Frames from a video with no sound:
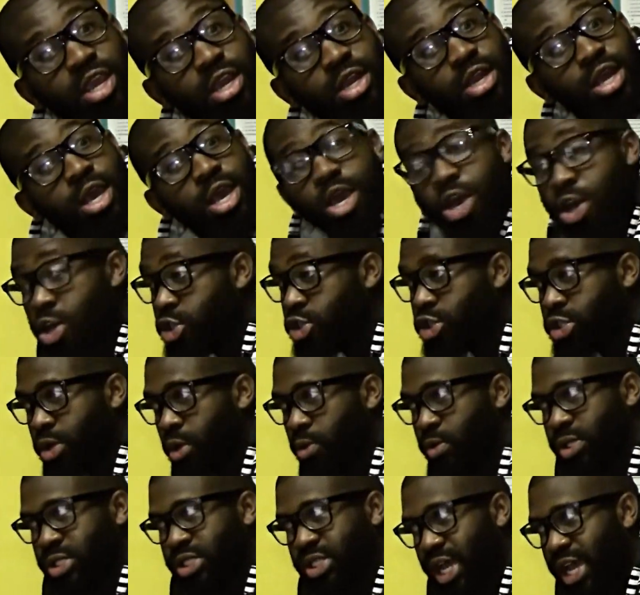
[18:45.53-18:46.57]
Yeah, yeah.
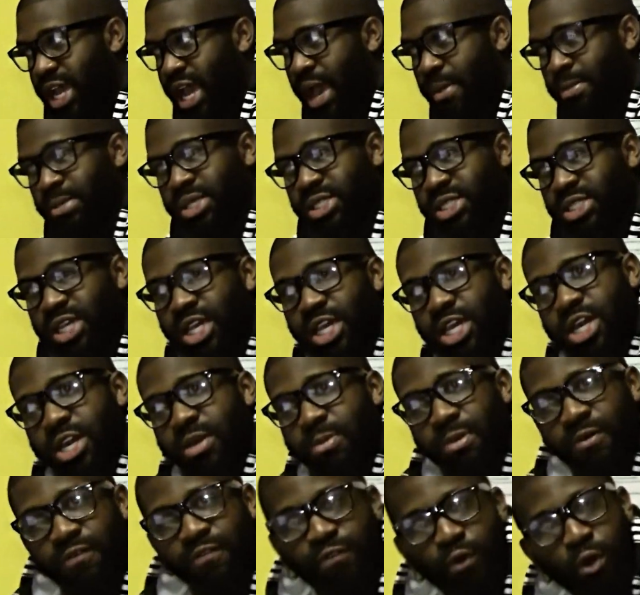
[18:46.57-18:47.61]
So it's like I be seeing the
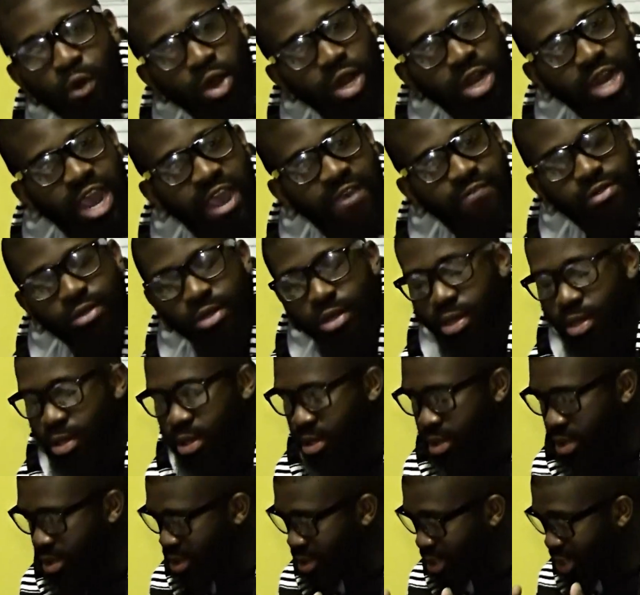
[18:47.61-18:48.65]
before and after.
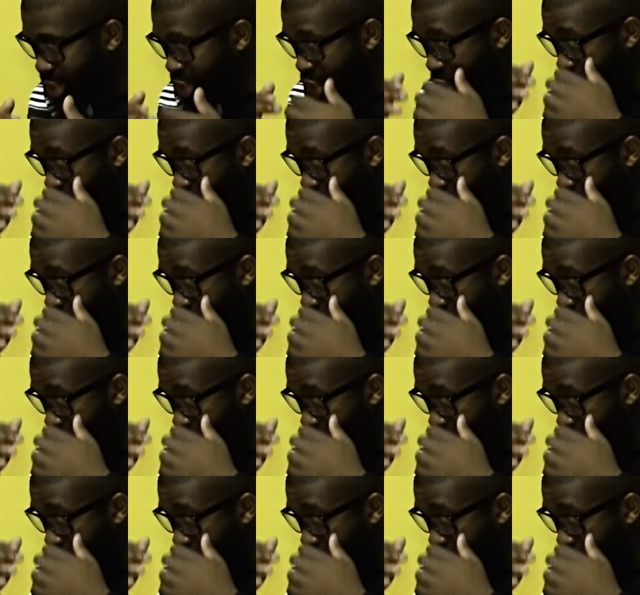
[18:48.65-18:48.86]
Yeah.